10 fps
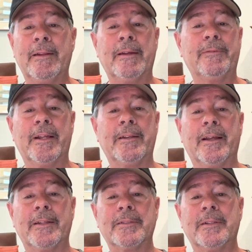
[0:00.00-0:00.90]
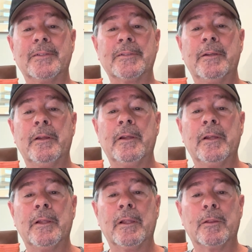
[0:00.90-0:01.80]
of that nonsense.
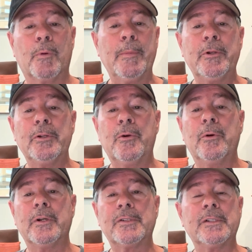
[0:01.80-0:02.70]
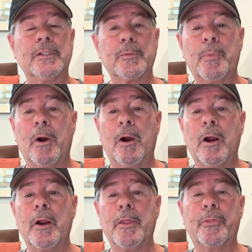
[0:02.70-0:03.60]
The Robin Hood course is a
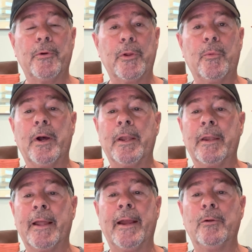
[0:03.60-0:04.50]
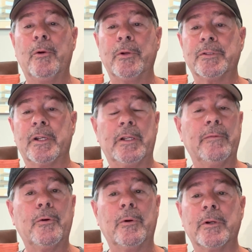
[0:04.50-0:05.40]
par 31 9-hole
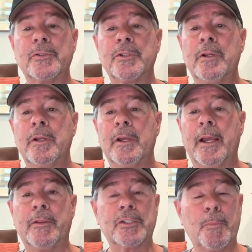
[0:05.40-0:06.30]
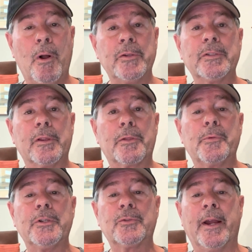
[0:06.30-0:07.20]
executive course, and the smallest of the
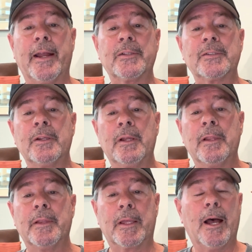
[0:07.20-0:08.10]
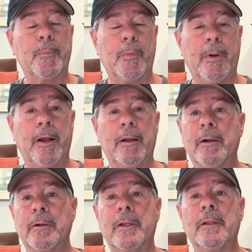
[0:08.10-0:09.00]
3 tracks that
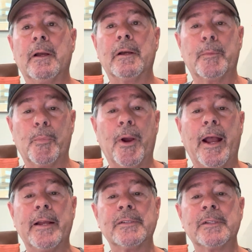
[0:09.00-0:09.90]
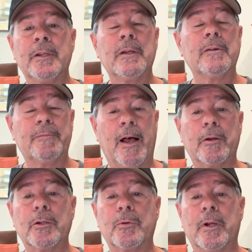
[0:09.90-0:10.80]
comprise Falcon